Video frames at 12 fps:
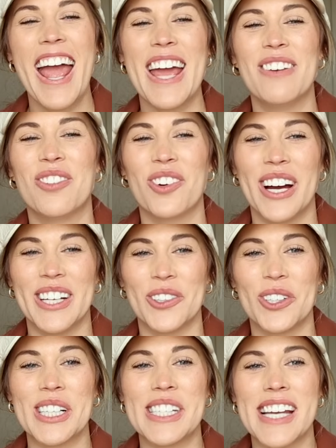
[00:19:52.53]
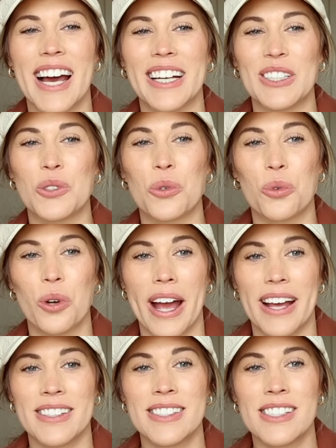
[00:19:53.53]
and prioritize
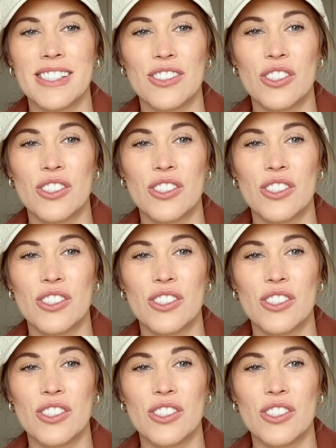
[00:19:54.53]
rest.